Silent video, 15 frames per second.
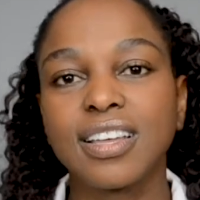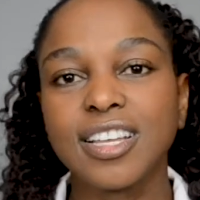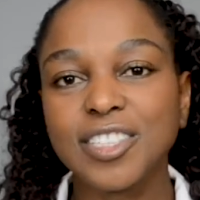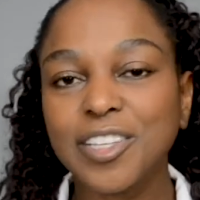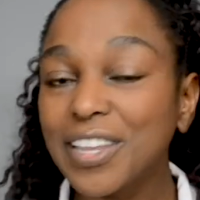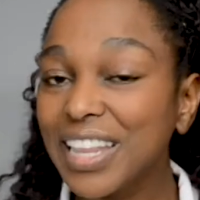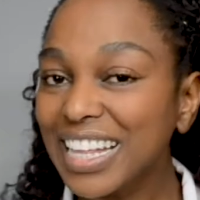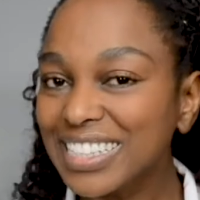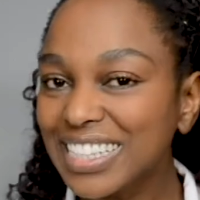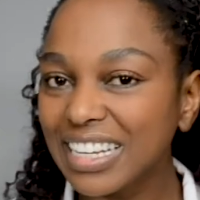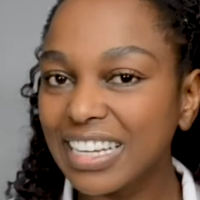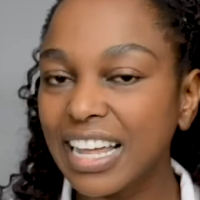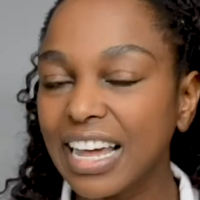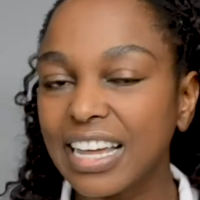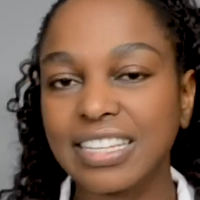So that's
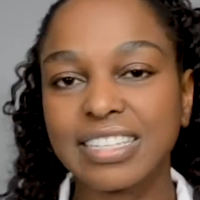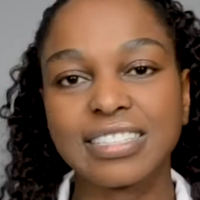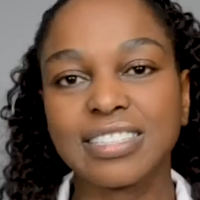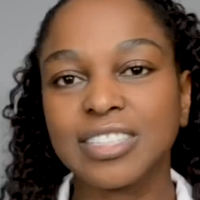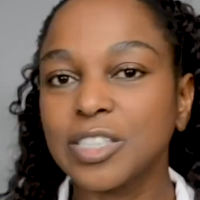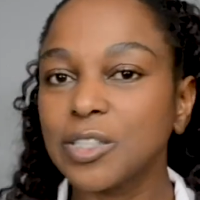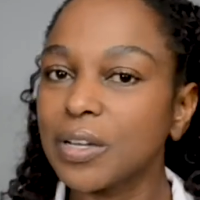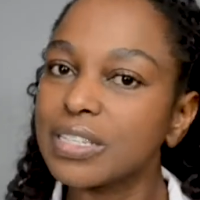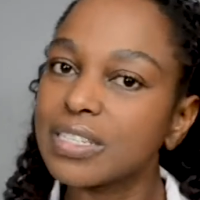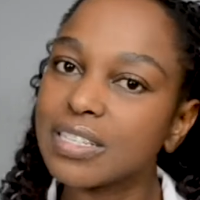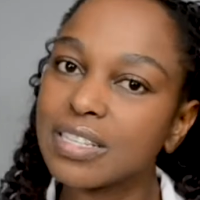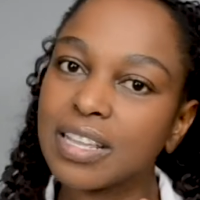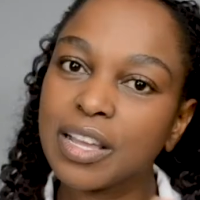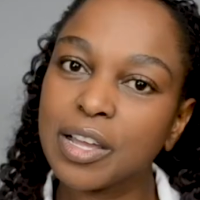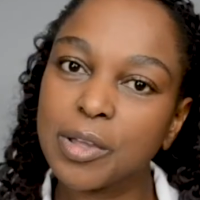it, guys. So it's,
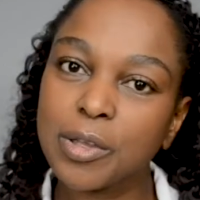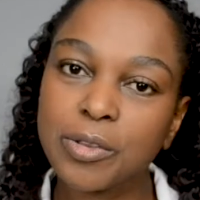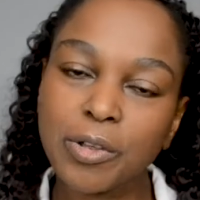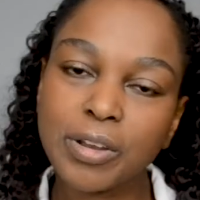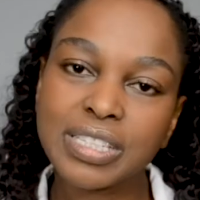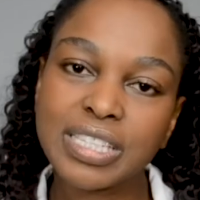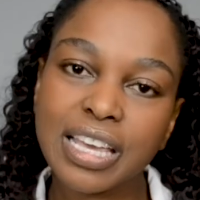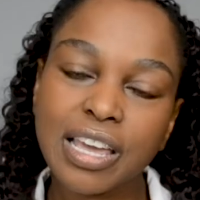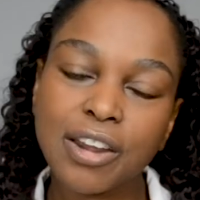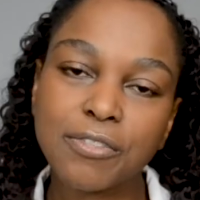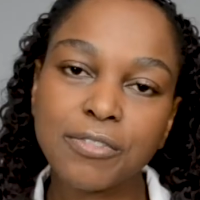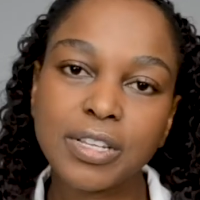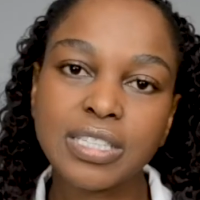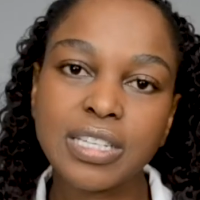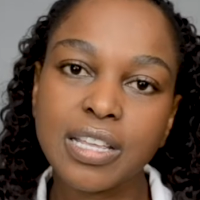you don't take care of
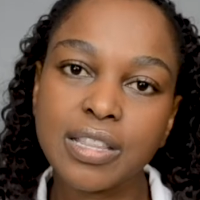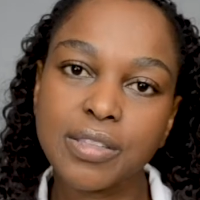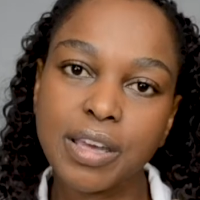your teeth,